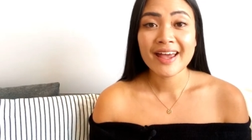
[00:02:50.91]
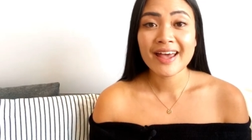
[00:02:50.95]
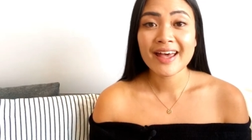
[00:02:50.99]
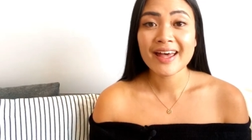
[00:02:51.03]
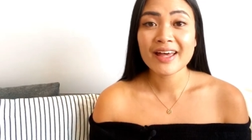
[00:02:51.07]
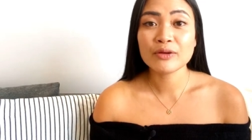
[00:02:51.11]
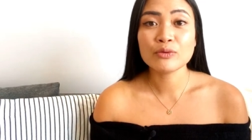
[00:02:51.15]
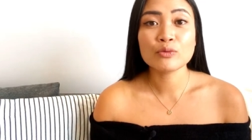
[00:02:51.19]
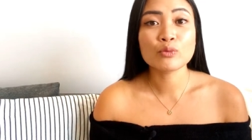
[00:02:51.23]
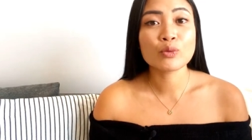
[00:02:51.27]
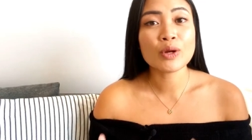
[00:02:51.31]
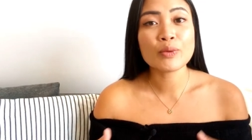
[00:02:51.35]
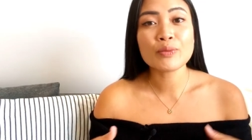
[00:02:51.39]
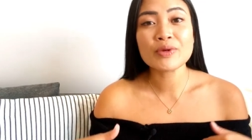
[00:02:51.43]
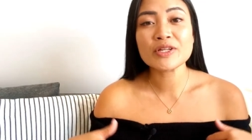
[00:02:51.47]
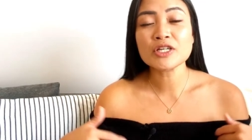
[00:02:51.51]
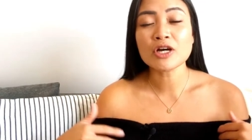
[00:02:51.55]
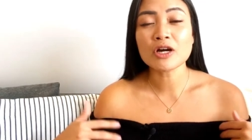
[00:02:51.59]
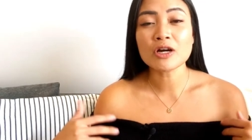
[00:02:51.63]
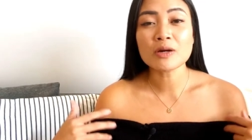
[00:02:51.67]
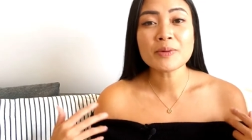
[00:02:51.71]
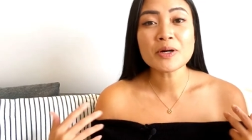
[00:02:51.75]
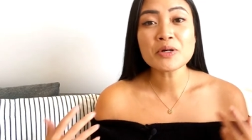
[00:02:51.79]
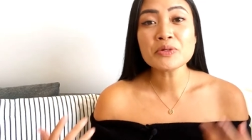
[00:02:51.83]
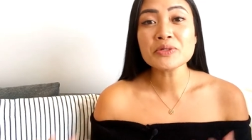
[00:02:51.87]
And when we
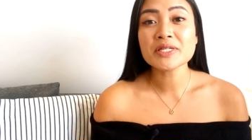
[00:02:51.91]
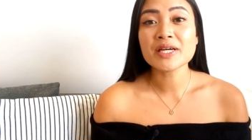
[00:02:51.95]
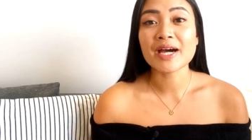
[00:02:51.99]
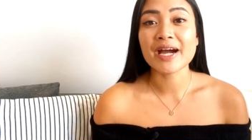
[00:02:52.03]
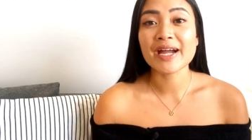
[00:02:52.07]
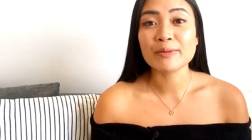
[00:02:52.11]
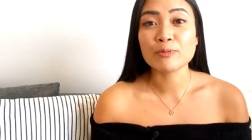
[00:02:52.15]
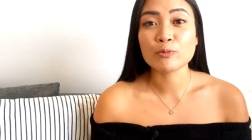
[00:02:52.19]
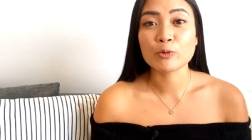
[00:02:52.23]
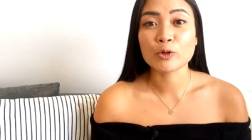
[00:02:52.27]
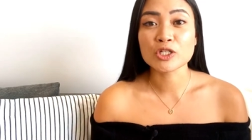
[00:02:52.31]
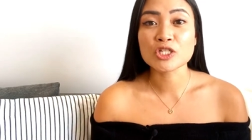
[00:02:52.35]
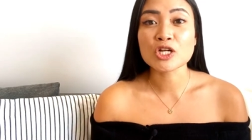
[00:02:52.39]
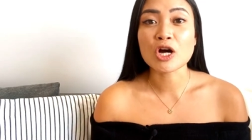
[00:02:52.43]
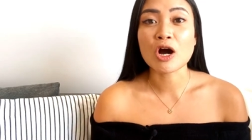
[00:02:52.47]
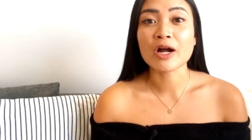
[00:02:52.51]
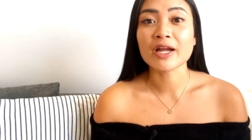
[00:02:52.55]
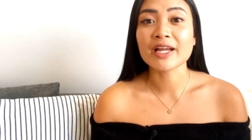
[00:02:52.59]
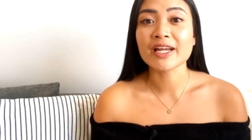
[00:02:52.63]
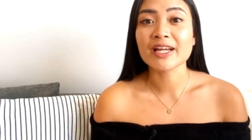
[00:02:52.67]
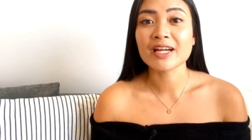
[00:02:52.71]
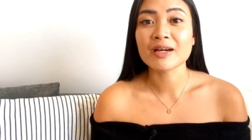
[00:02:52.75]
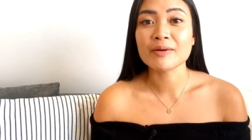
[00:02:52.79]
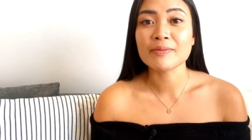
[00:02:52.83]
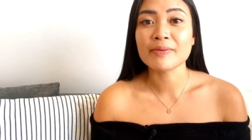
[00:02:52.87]
talk about type, we're
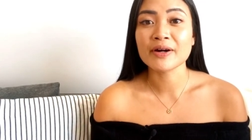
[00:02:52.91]
talking